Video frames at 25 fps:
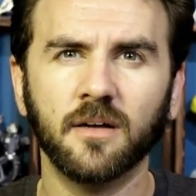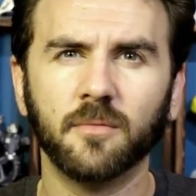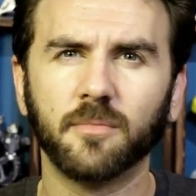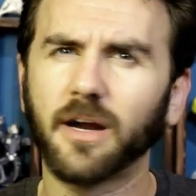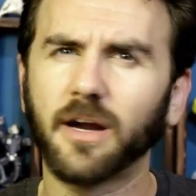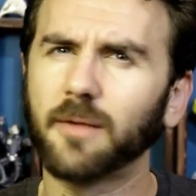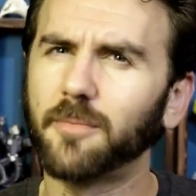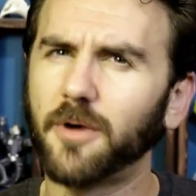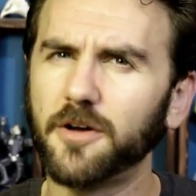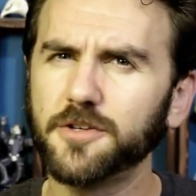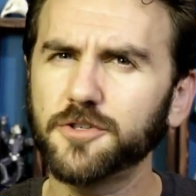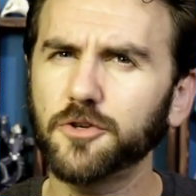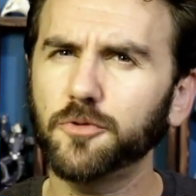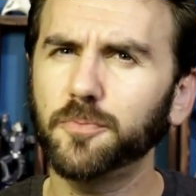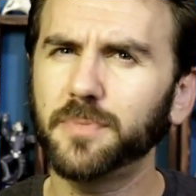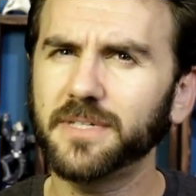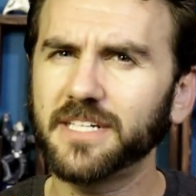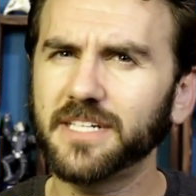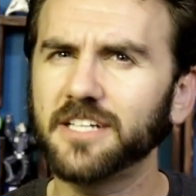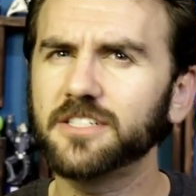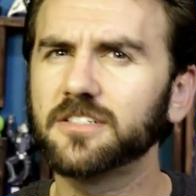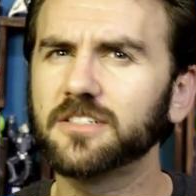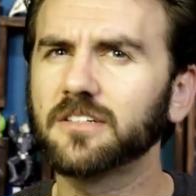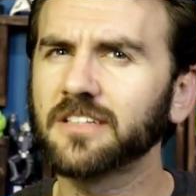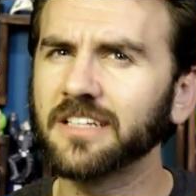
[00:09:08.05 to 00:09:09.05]
But I'm also
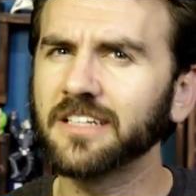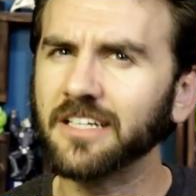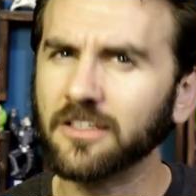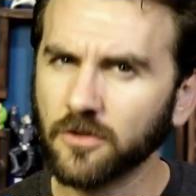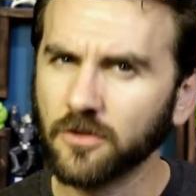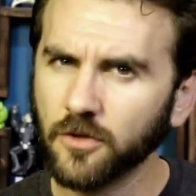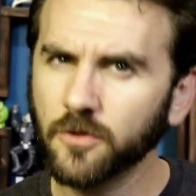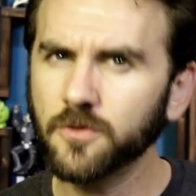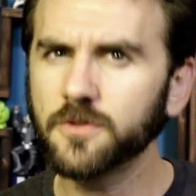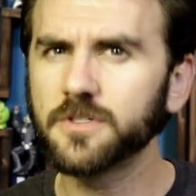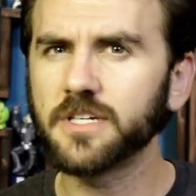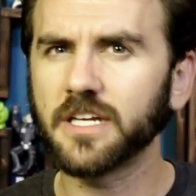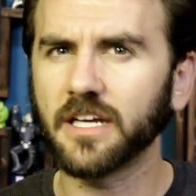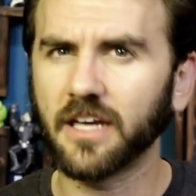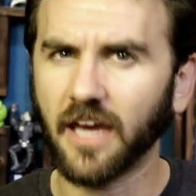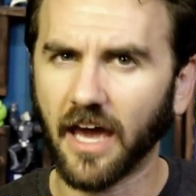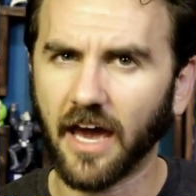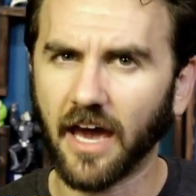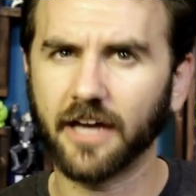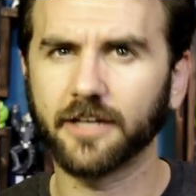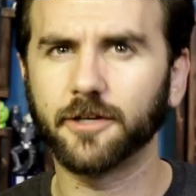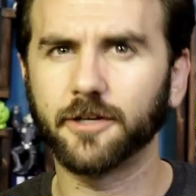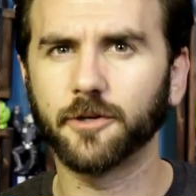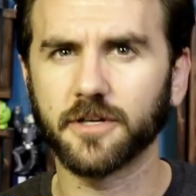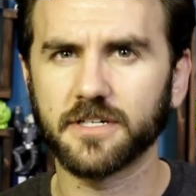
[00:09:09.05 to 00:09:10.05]
potentially losing
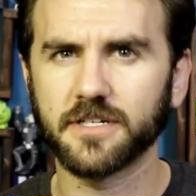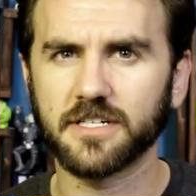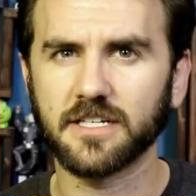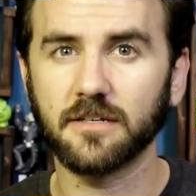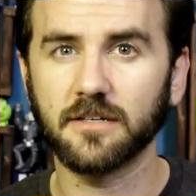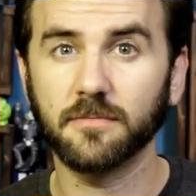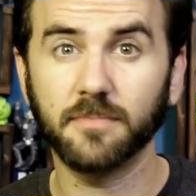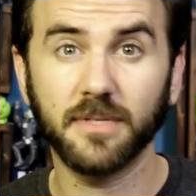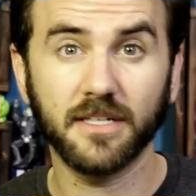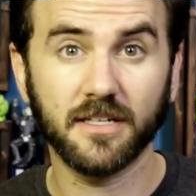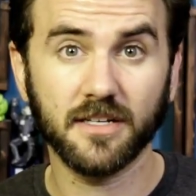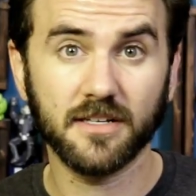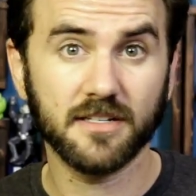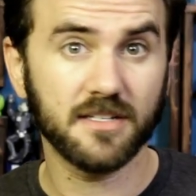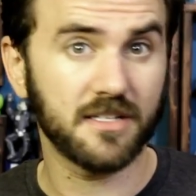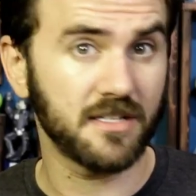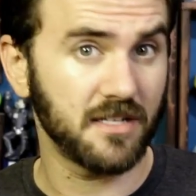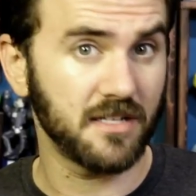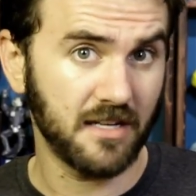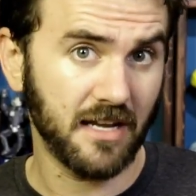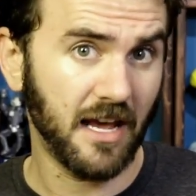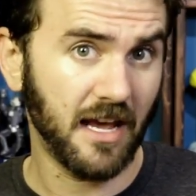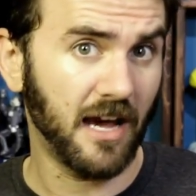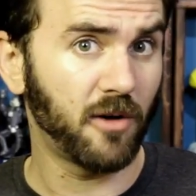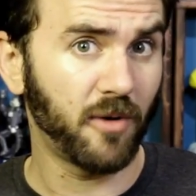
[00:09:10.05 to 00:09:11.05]
accuracy because
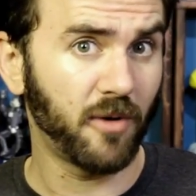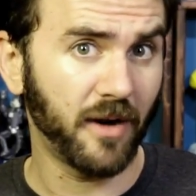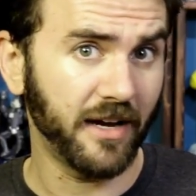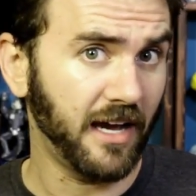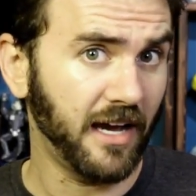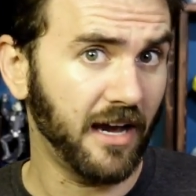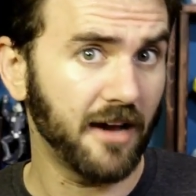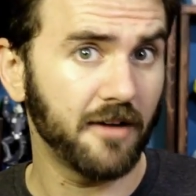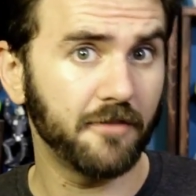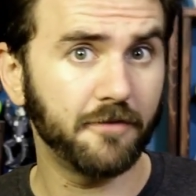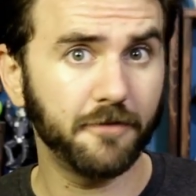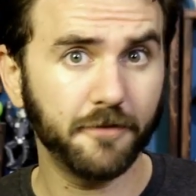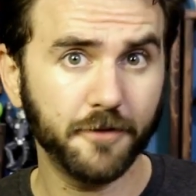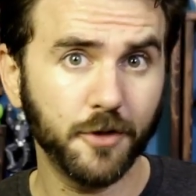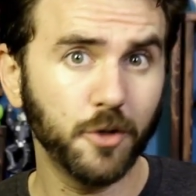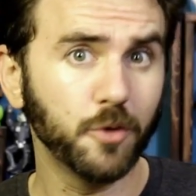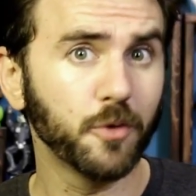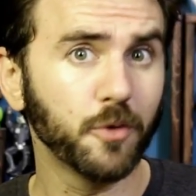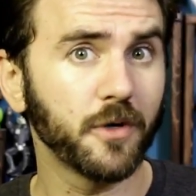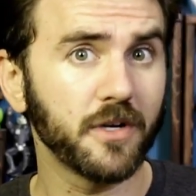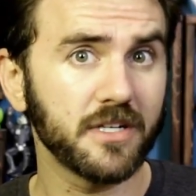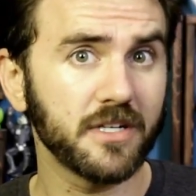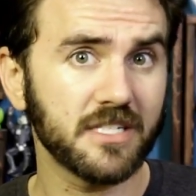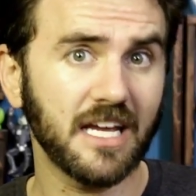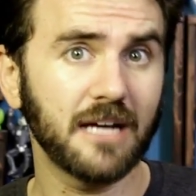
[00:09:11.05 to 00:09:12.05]
now I have
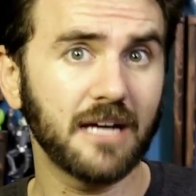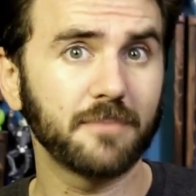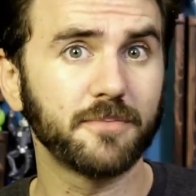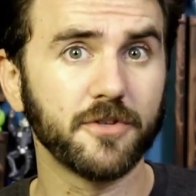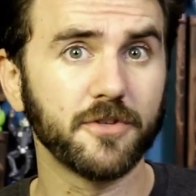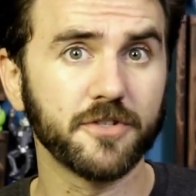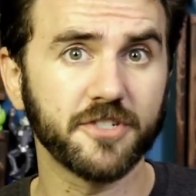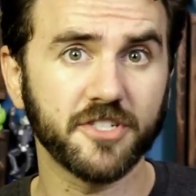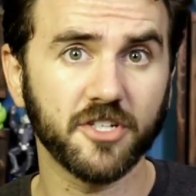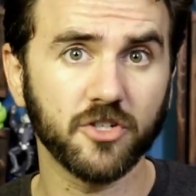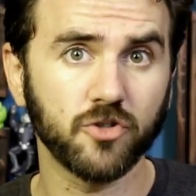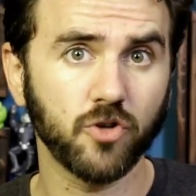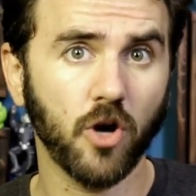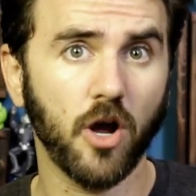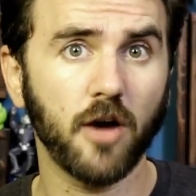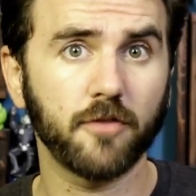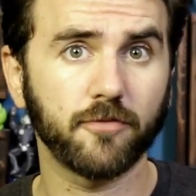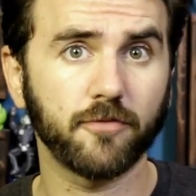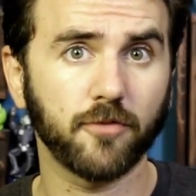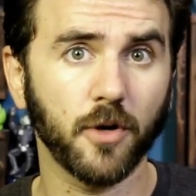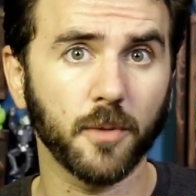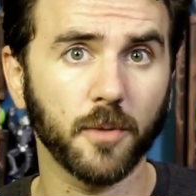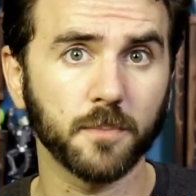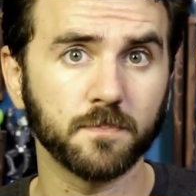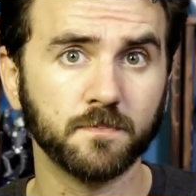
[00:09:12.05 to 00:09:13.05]
fewer examples to draw
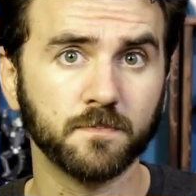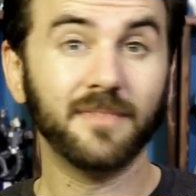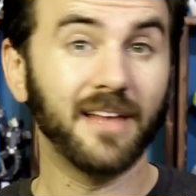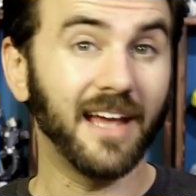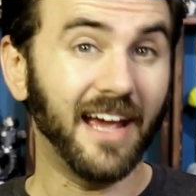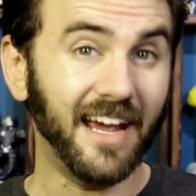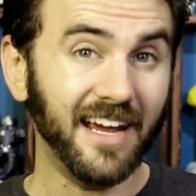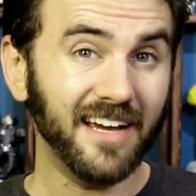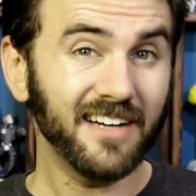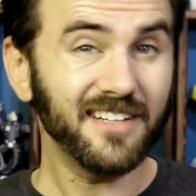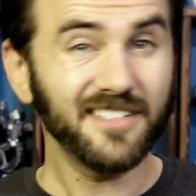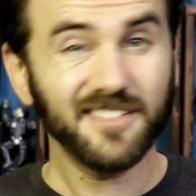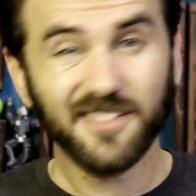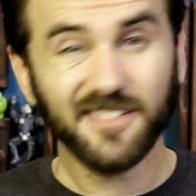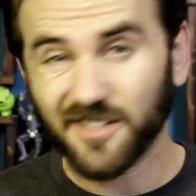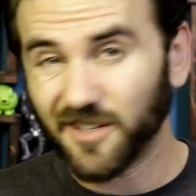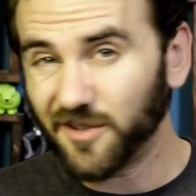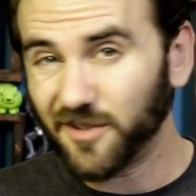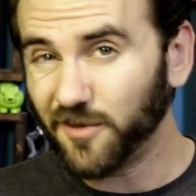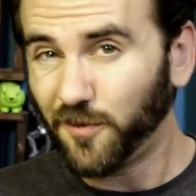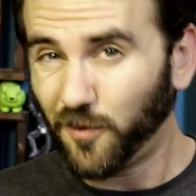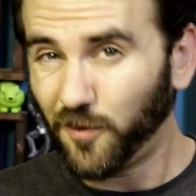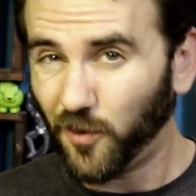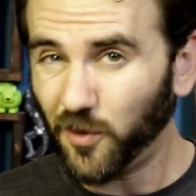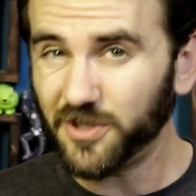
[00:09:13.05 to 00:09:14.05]
from. And
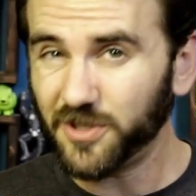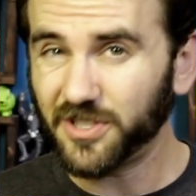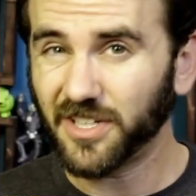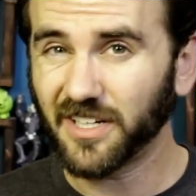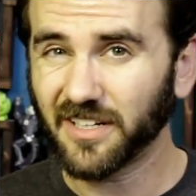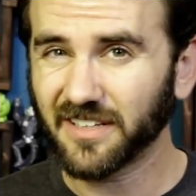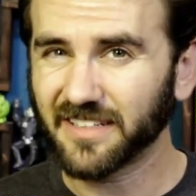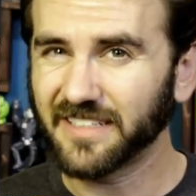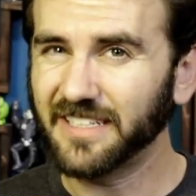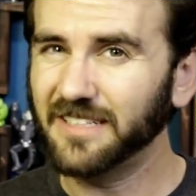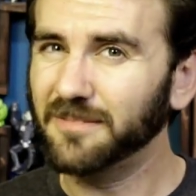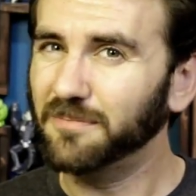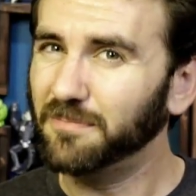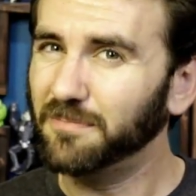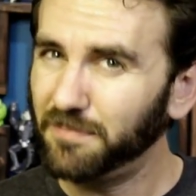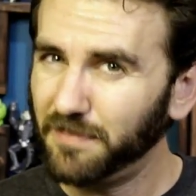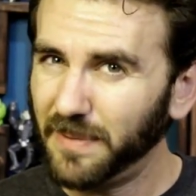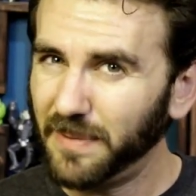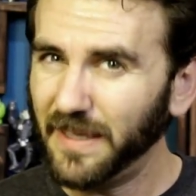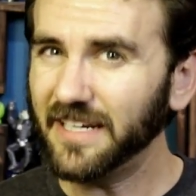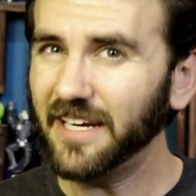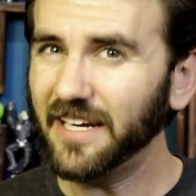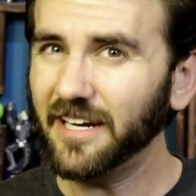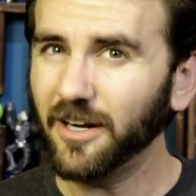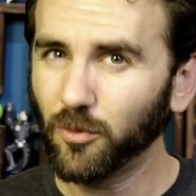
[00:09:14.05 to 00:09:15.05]
unfortunately,
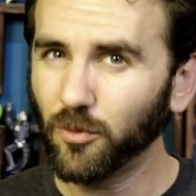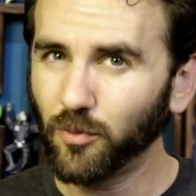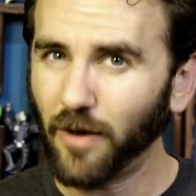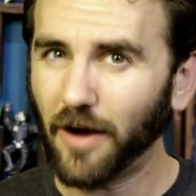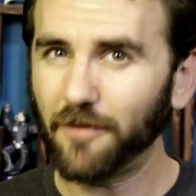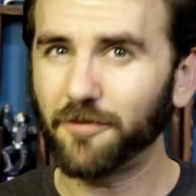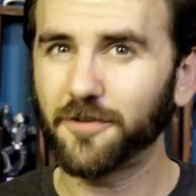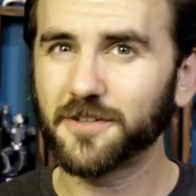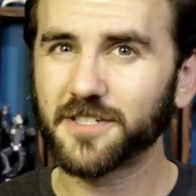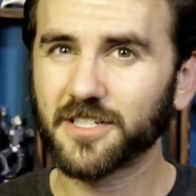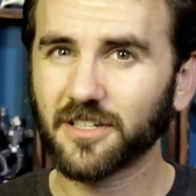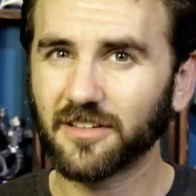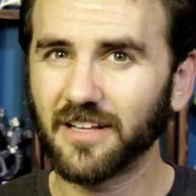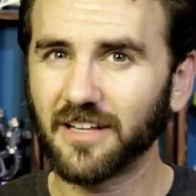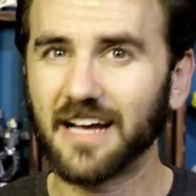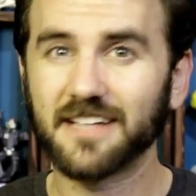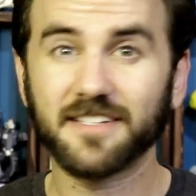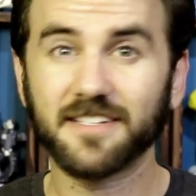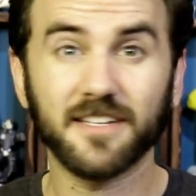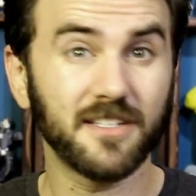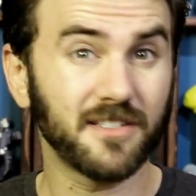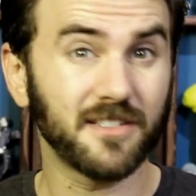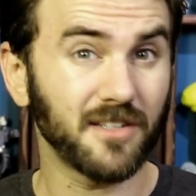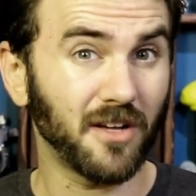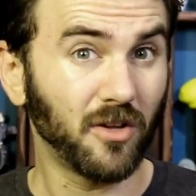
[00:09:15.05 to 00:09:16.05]
picking a reference
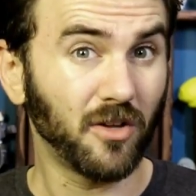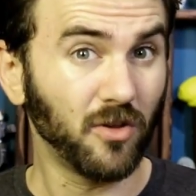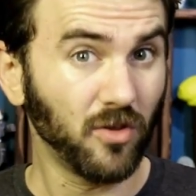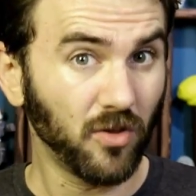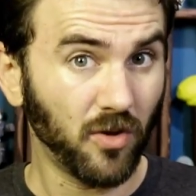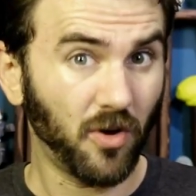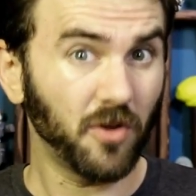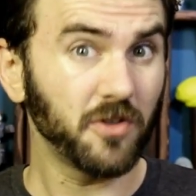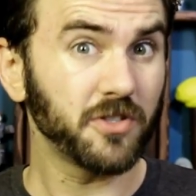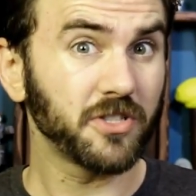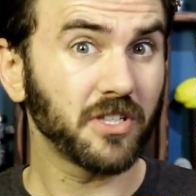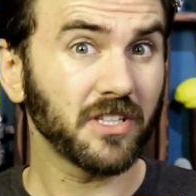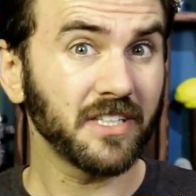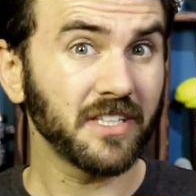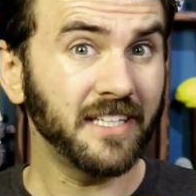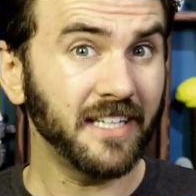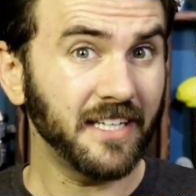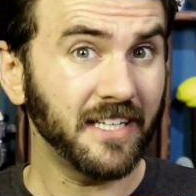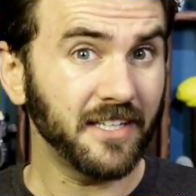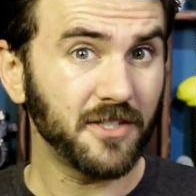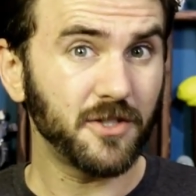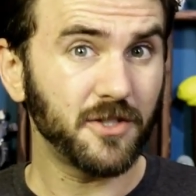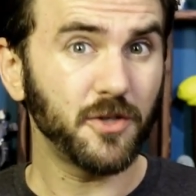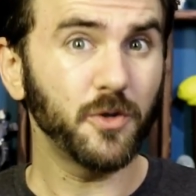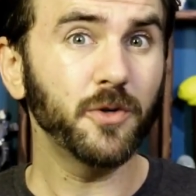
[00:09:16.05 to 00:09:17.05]
class is a largely
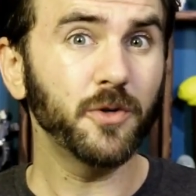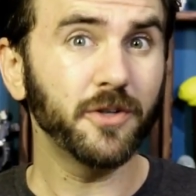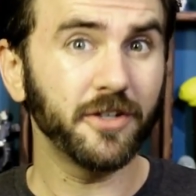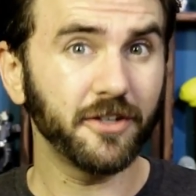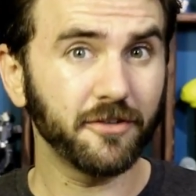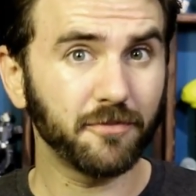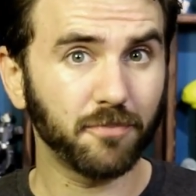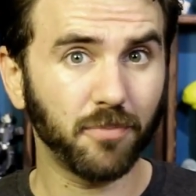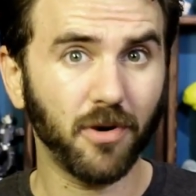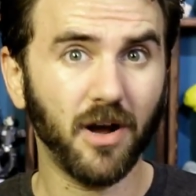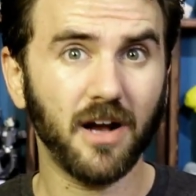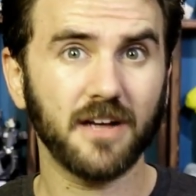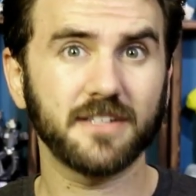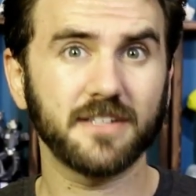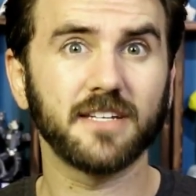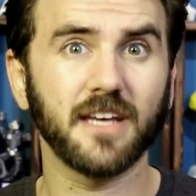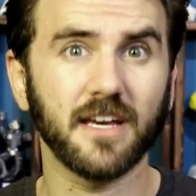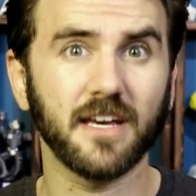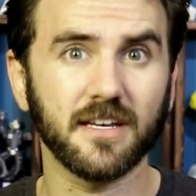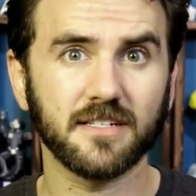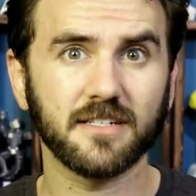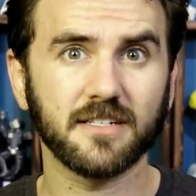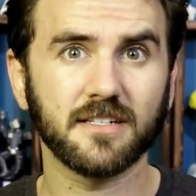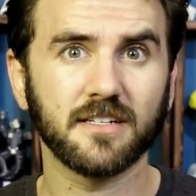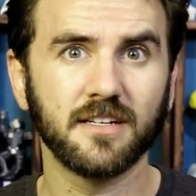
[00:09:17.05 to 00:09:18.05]
intuitive
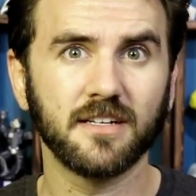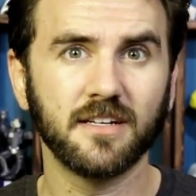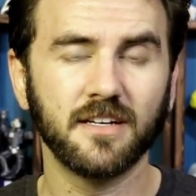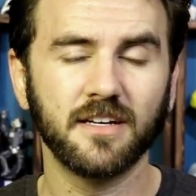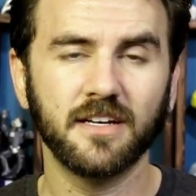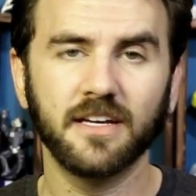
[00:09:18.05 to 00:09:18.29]
process.